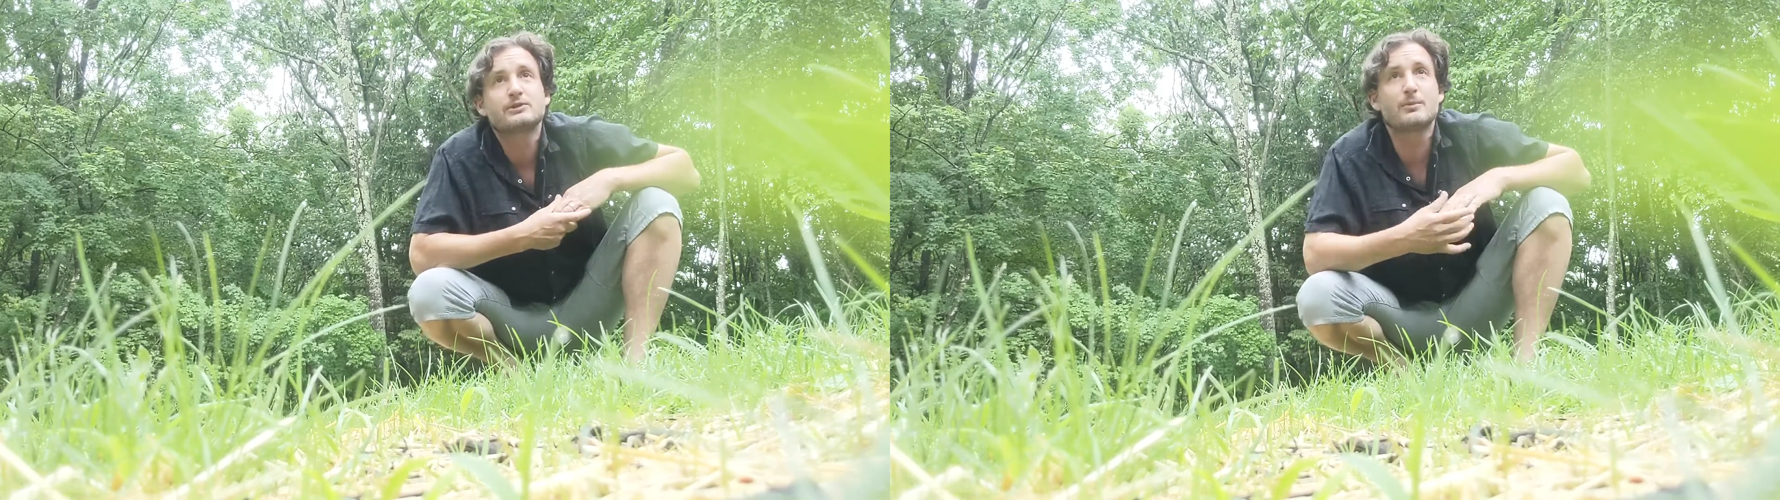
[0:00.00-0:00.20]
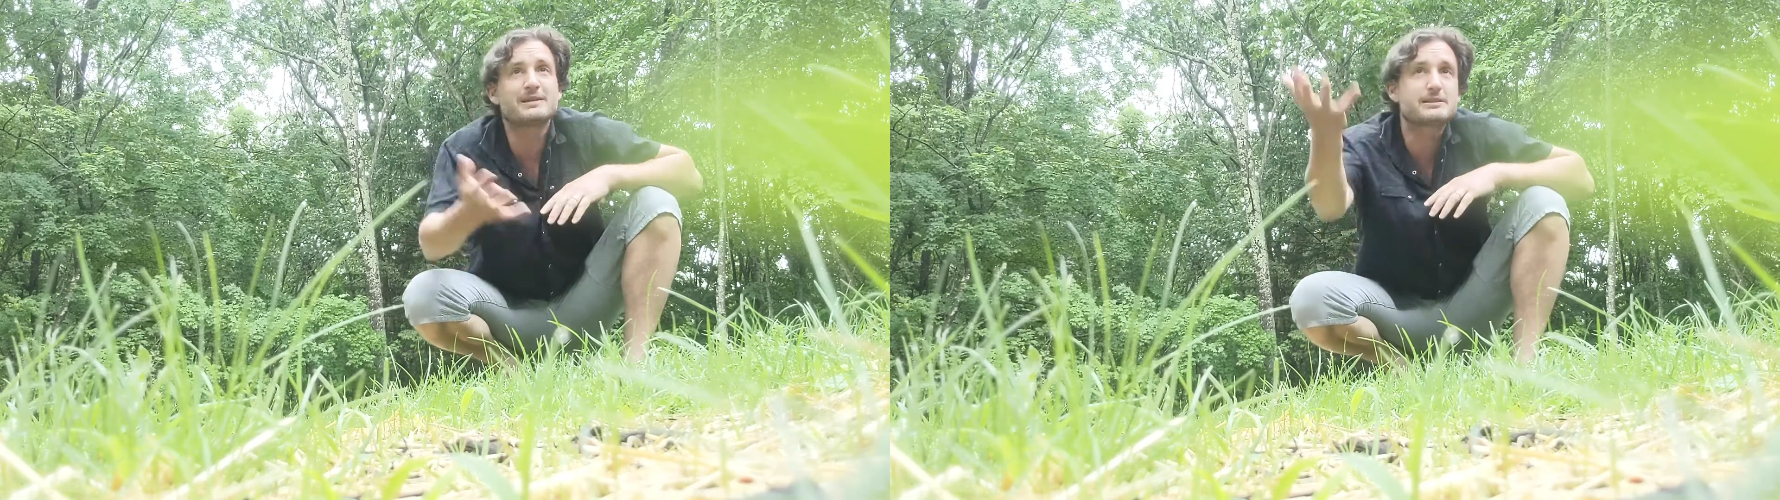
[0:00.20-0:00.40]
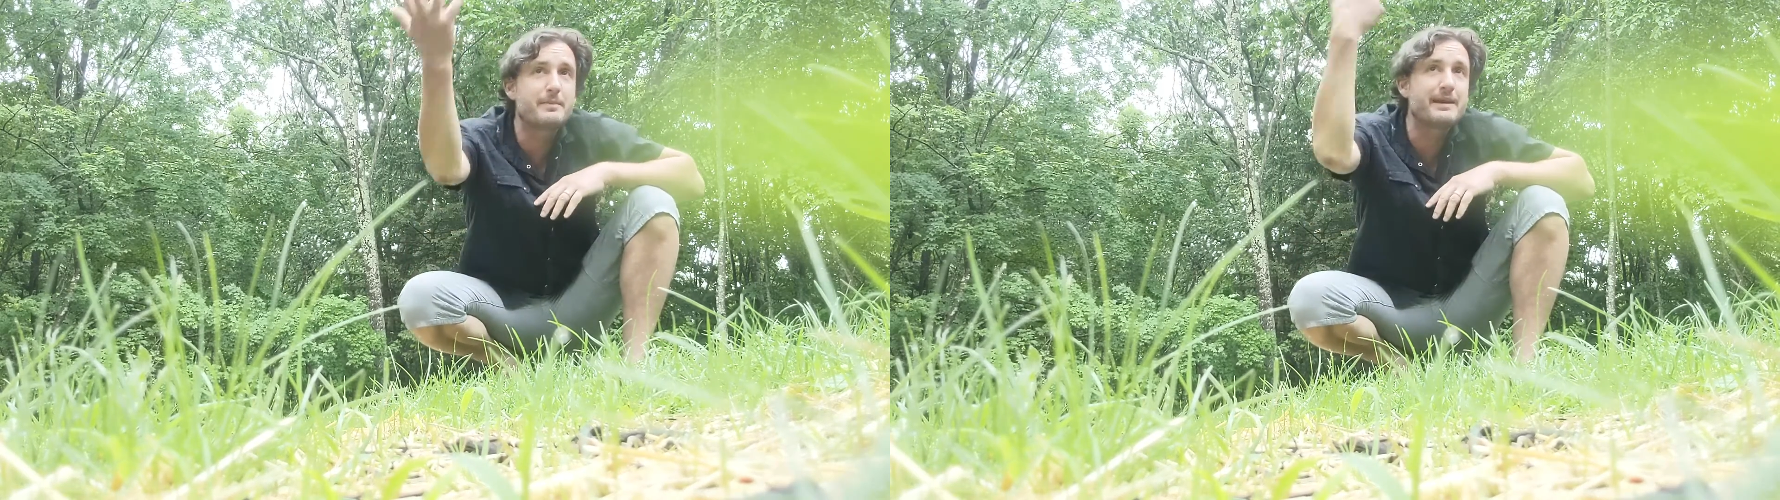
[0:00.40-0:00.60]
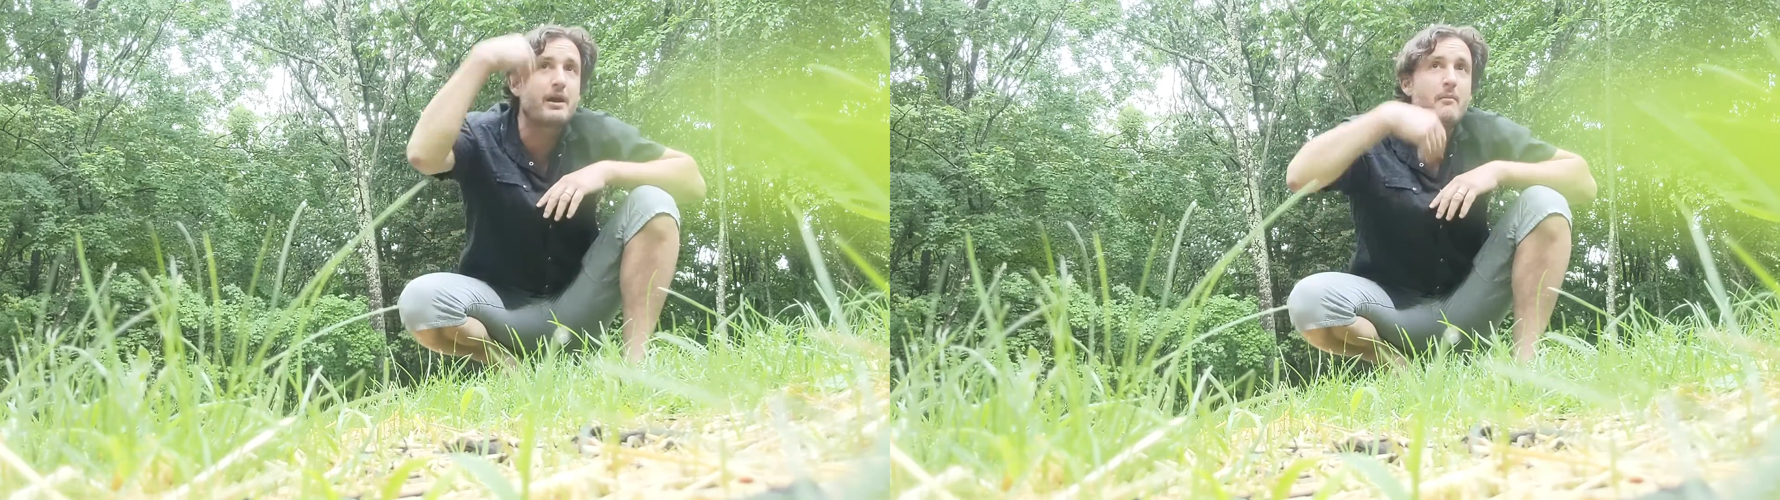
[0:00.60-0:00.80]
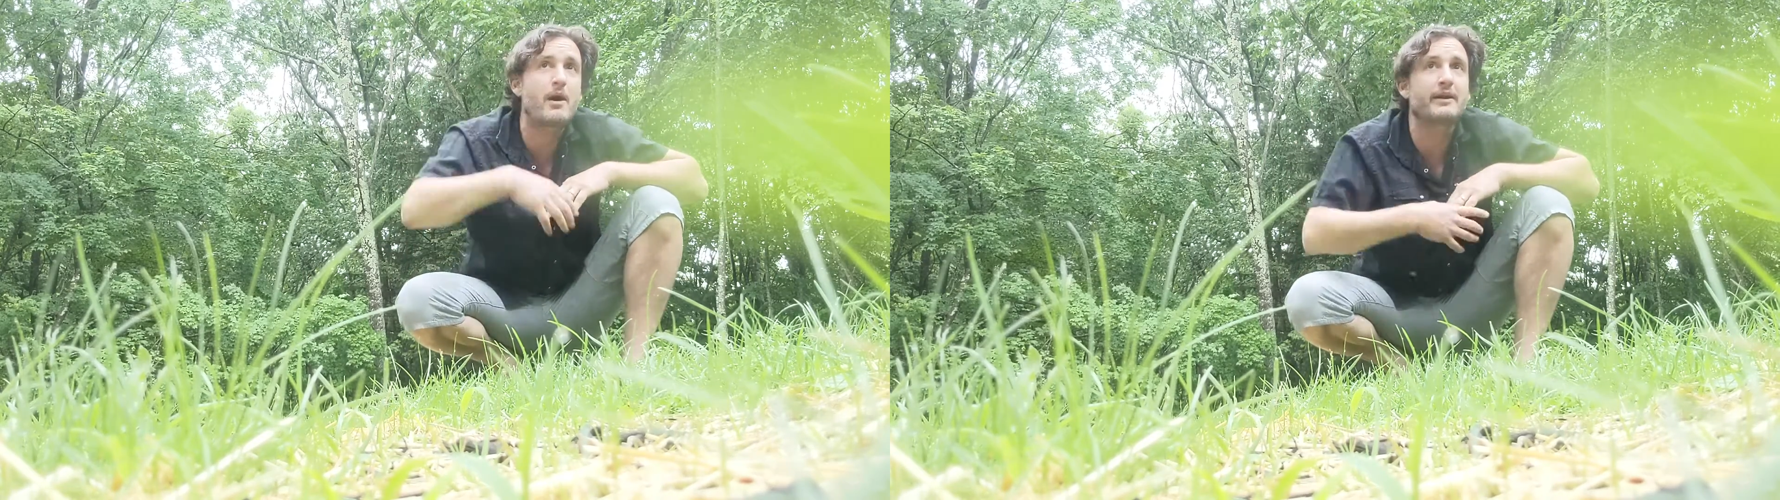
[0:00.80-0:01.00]
So Mr. B,
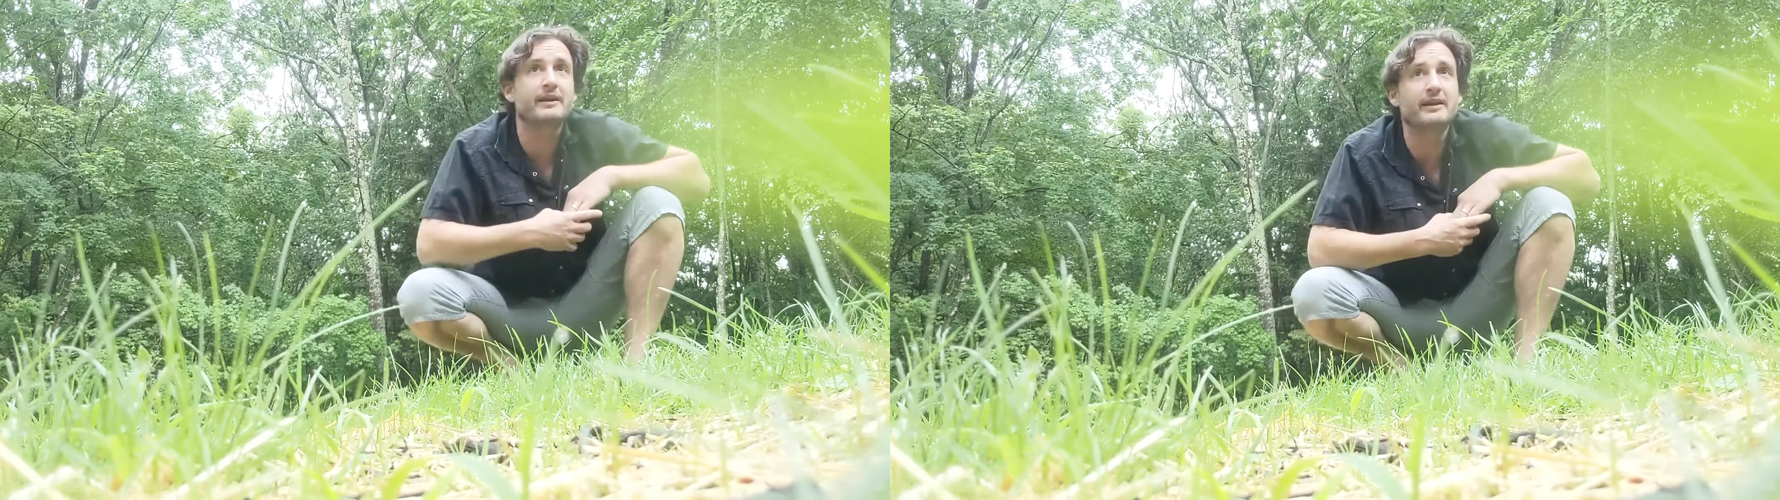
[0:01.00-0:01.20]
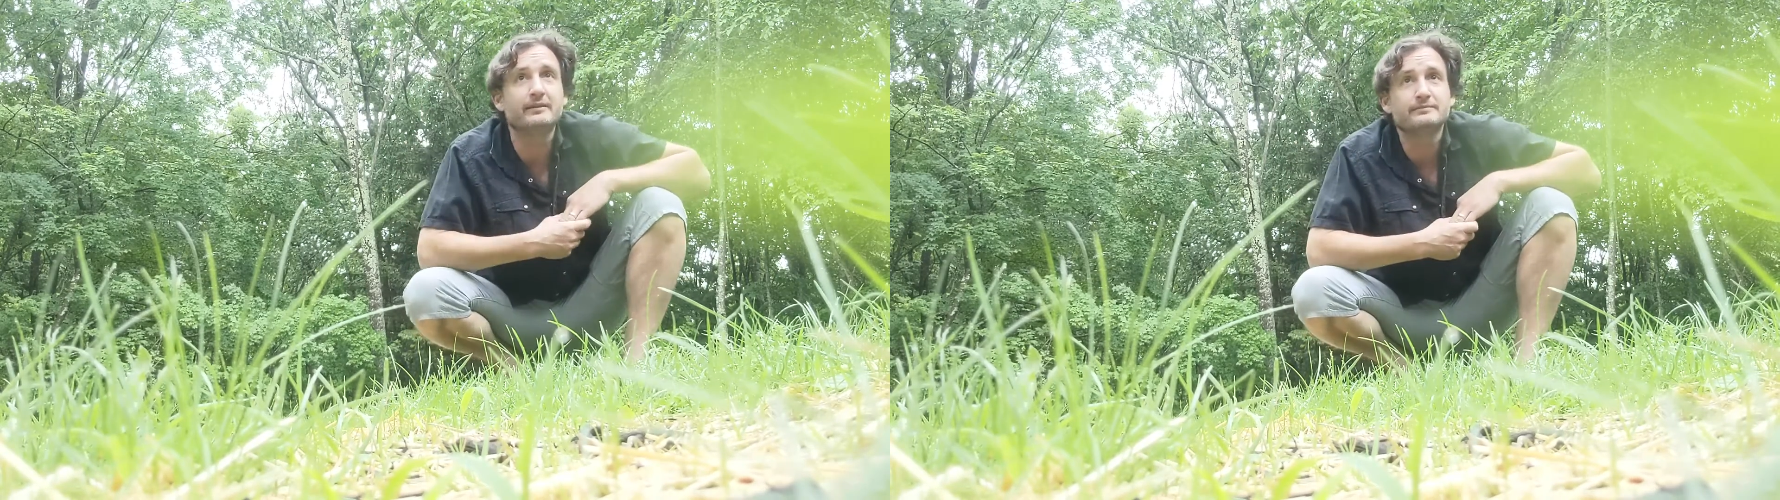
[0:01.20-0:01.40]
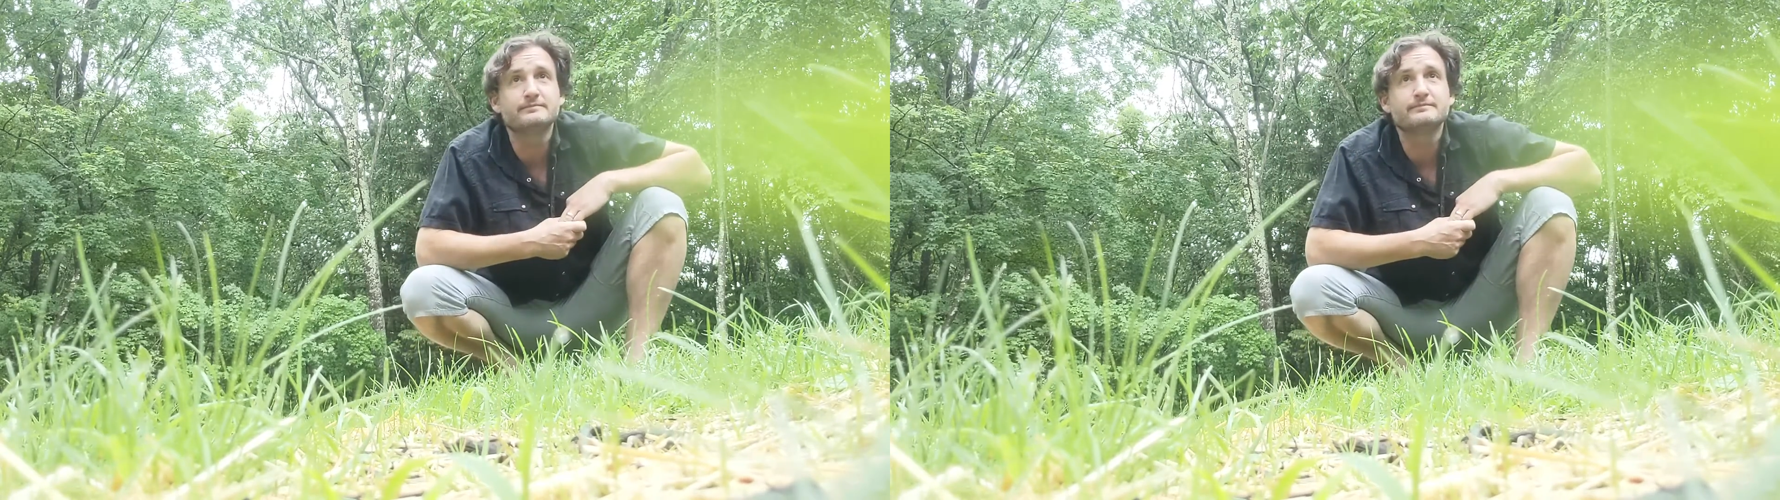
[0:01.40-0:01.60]
come on in here.